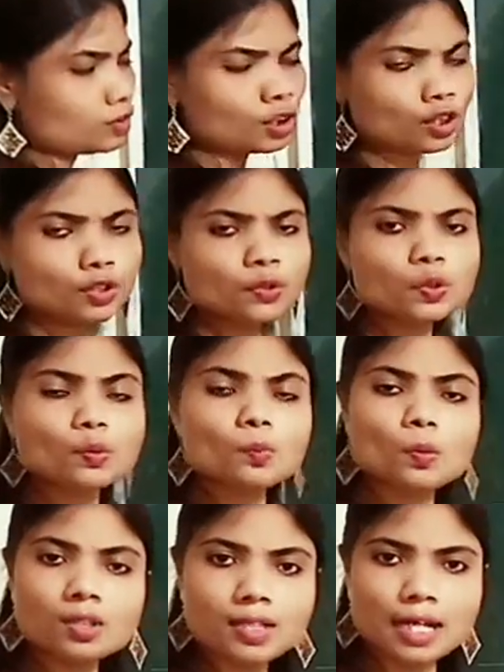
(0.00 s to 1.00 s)
So what
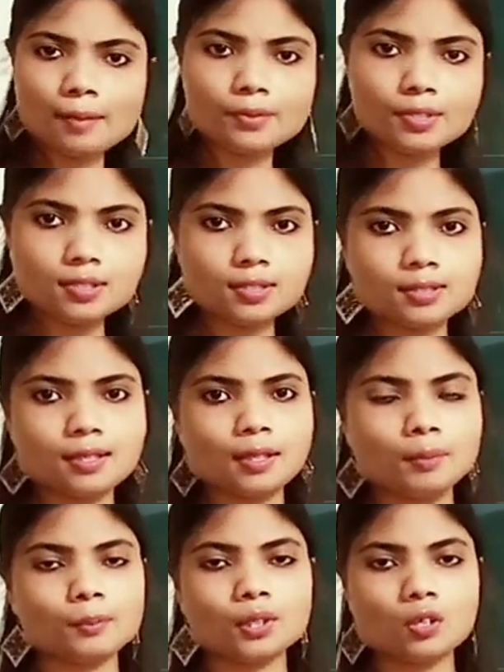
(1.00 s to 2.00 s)
happens
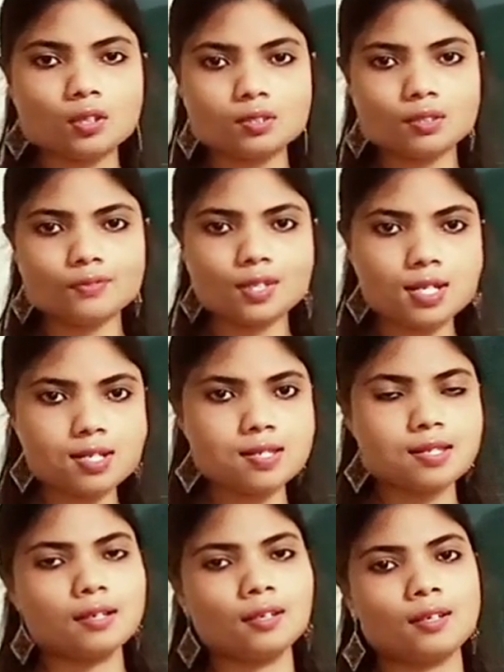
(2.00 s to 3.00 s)
because of this?
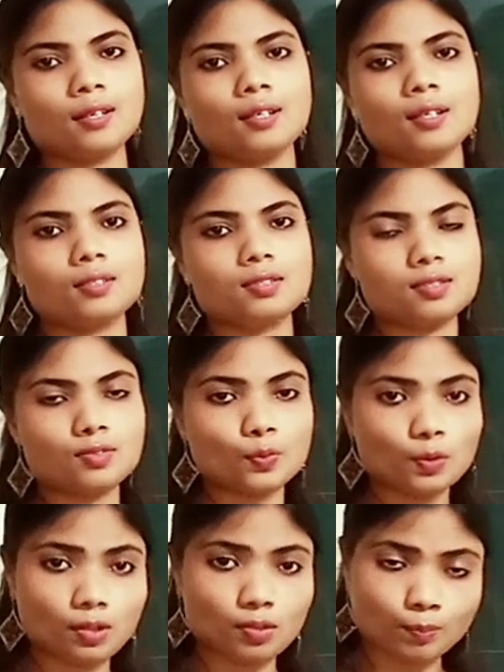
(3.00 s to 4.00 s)
So
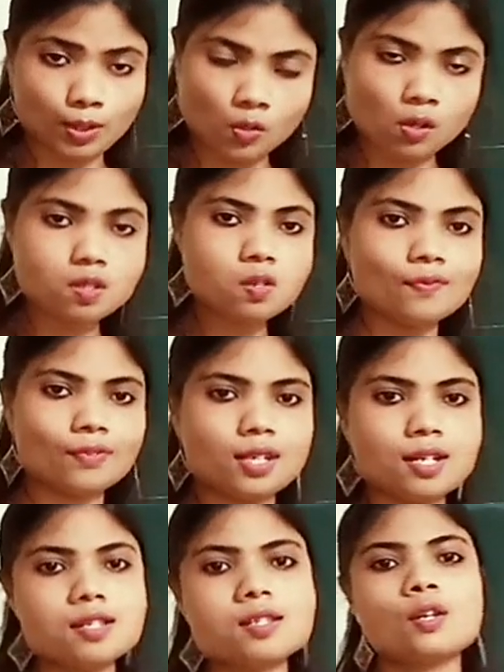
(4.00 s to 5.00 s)
because of
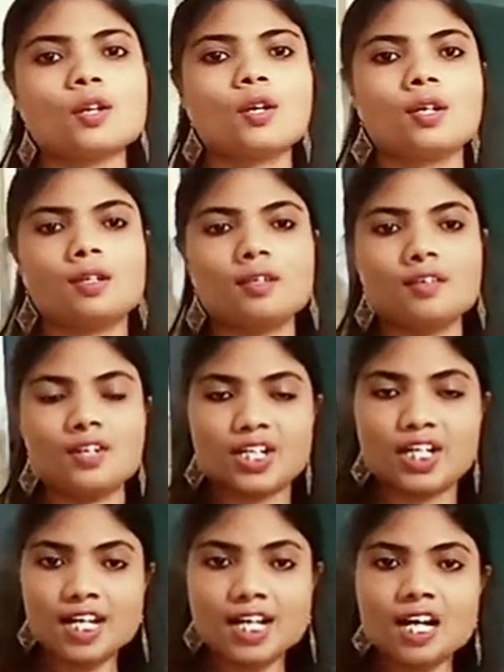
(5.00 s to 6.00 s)
this, the
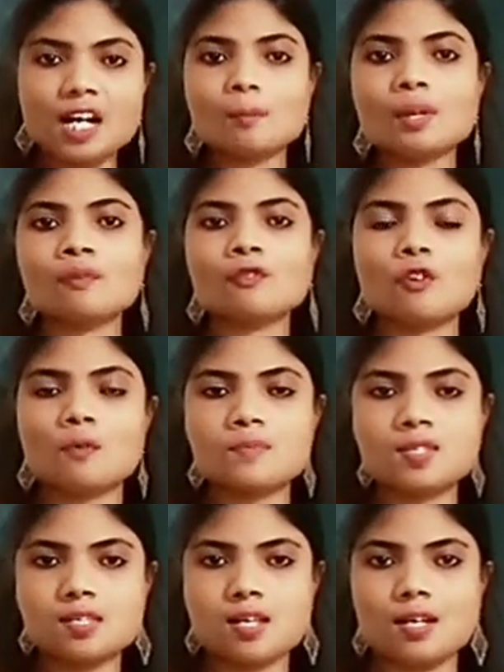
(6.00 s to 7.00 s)
ray coming from
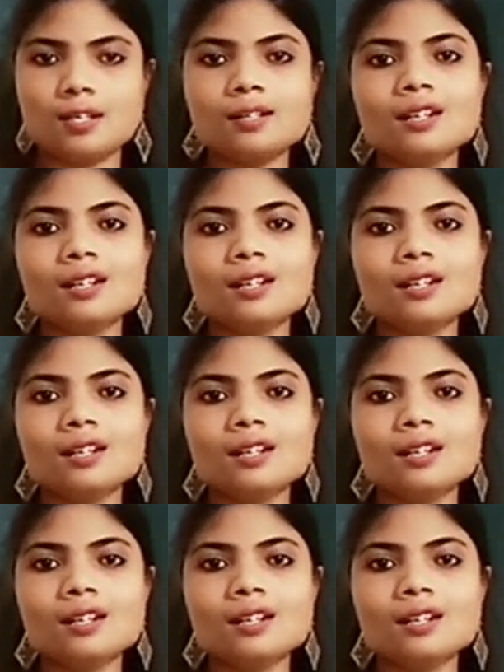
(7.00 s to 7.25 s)
sun